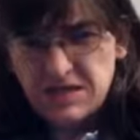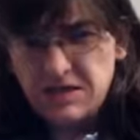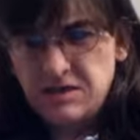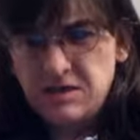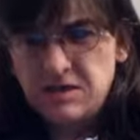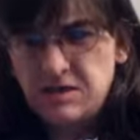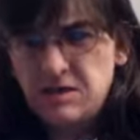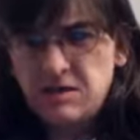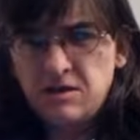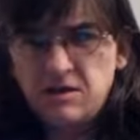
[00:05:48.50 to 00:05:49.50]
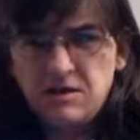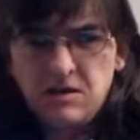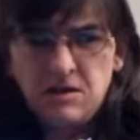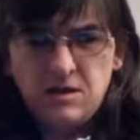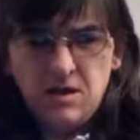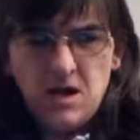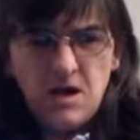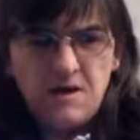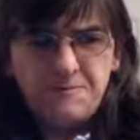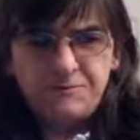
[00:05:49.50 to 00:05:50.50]
you just
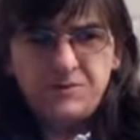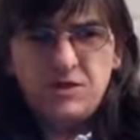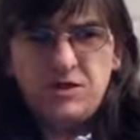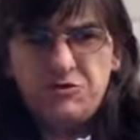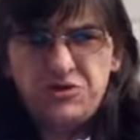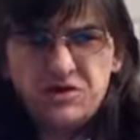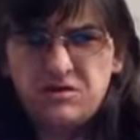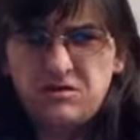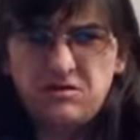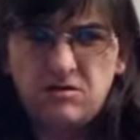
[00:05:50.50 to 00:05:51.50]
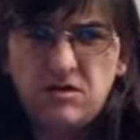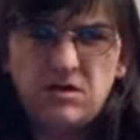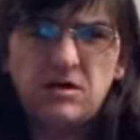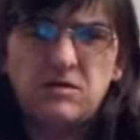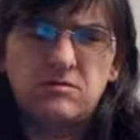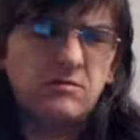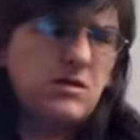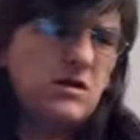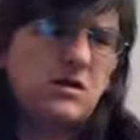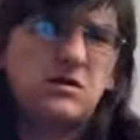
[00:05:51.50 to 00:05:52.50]
loads of them, and
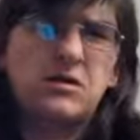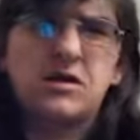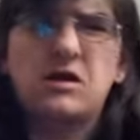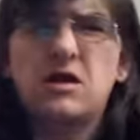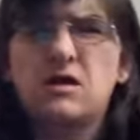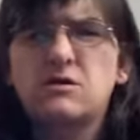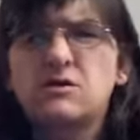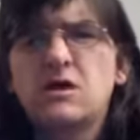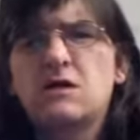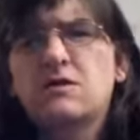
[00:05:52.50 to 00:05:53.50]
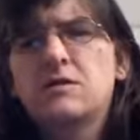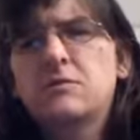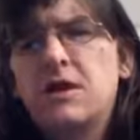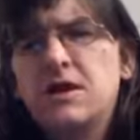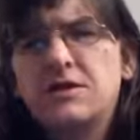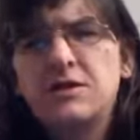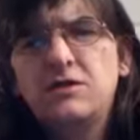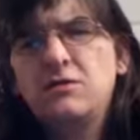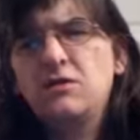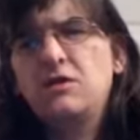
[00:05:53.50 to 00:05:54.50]
you had
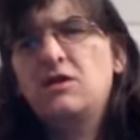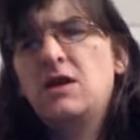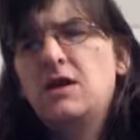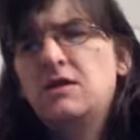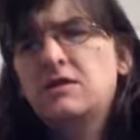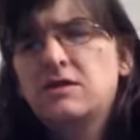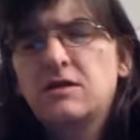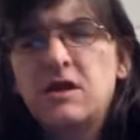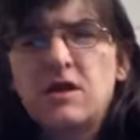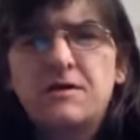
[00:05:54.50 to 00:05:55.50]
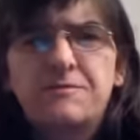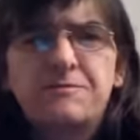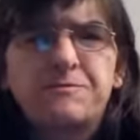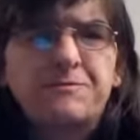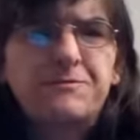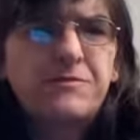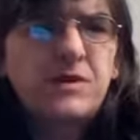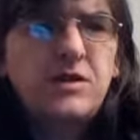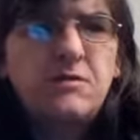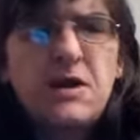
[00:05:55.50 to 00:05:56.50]
your magic users could just summon
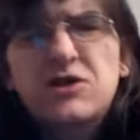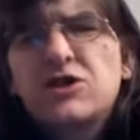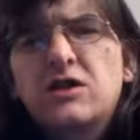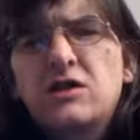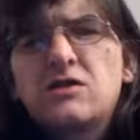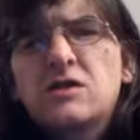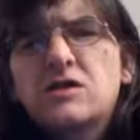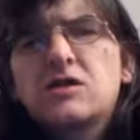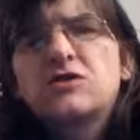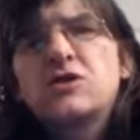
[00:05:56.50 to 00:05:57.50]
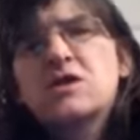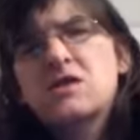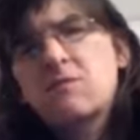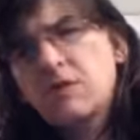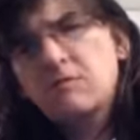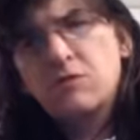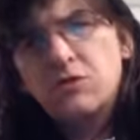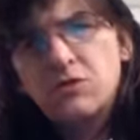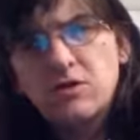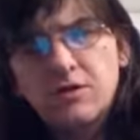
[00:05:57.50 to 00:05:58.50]
more of them, and
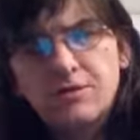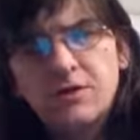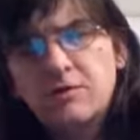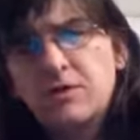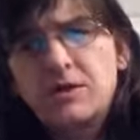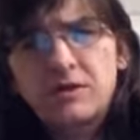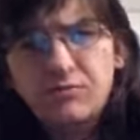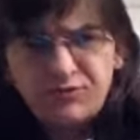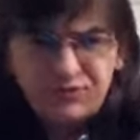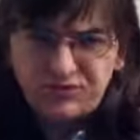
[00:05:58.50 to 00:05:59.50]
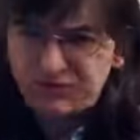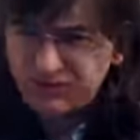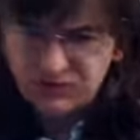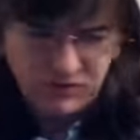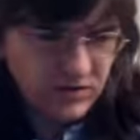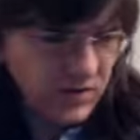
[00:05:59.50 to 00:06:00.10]
hordes and hordes of them.